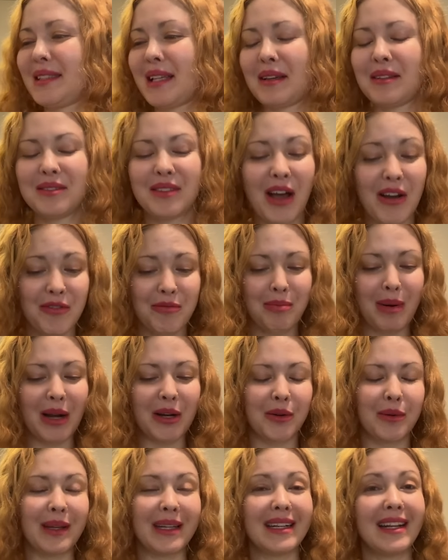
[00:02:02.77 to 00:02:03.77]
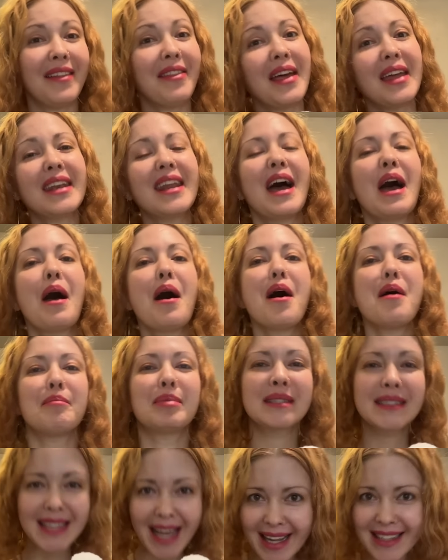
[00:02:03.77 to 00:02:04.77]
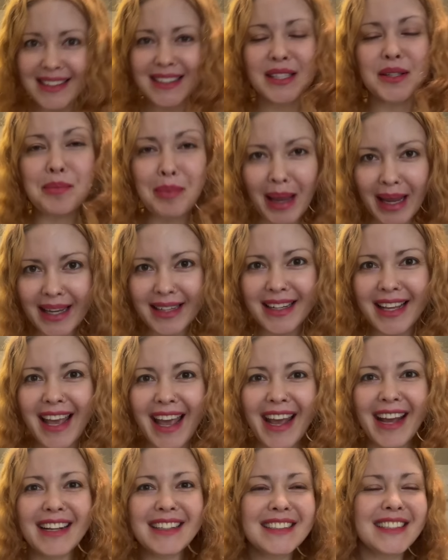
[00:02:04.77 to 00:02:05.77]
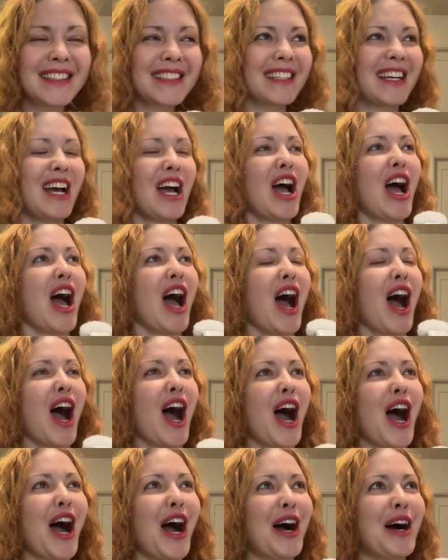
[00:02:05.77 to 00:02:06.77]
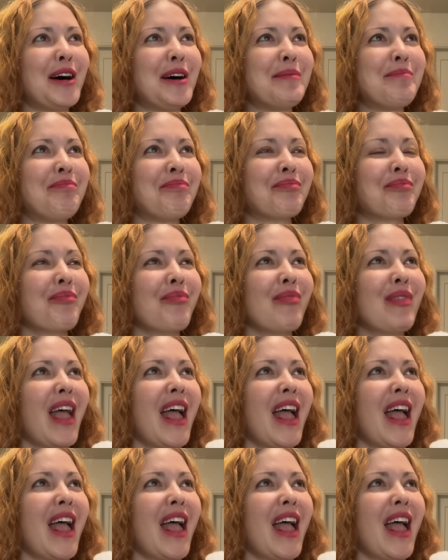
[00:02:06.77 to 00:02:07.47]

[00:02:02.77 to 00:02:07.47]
I love buckwheat. And then, besides the pancakes, um,